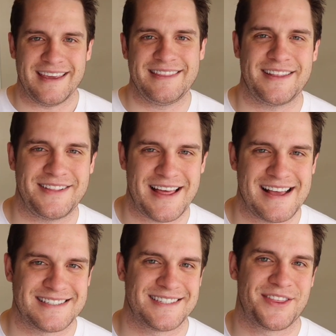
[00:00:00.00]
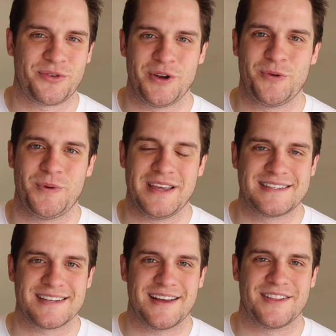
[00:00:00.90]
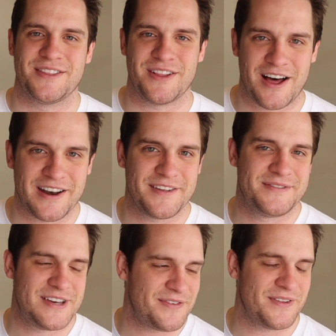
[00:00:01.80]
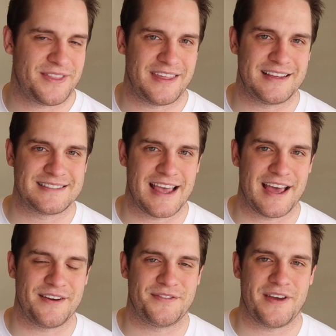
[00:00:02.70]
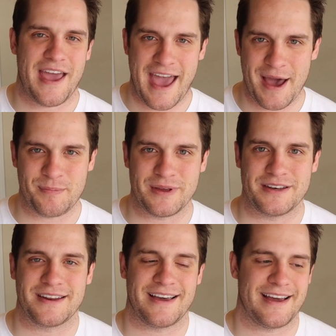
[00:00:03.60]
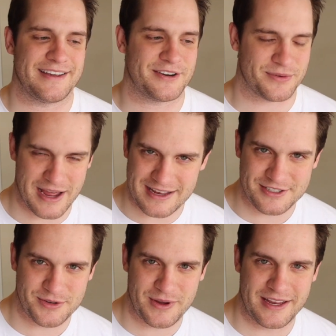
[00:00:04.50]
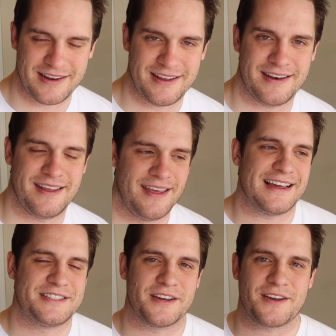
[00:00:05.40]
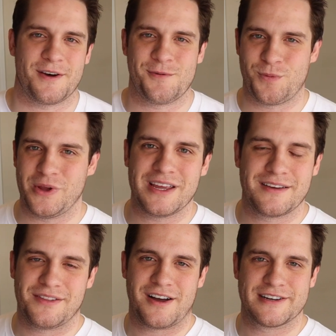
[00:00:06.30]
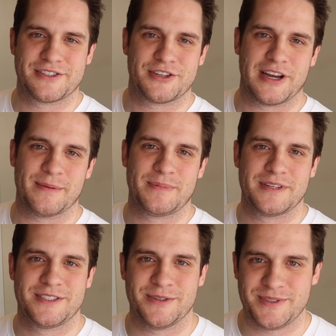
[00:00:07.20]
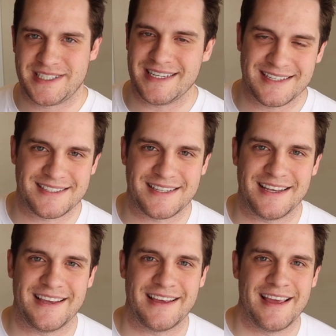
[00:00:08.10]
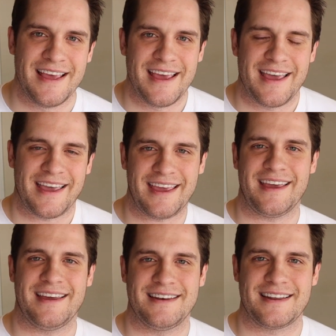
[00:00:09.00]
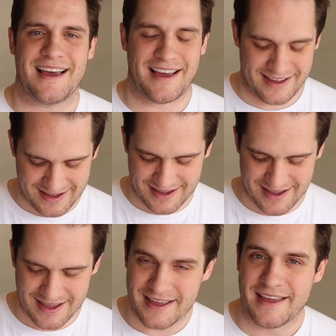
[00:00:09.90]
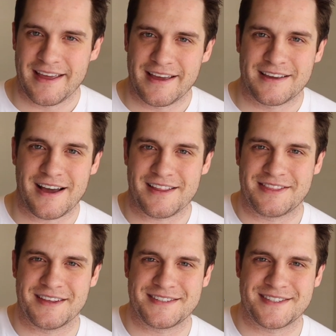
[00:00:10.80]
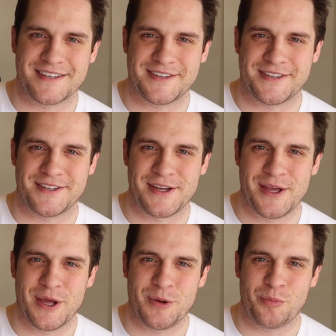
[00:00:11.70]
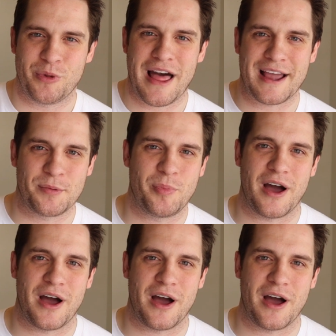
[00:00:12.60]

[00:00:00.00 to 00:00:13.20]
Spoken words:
In the last 3 weeks, a lot of different things have happened. I graduated, I took a week-long trip to DC, and I got this little black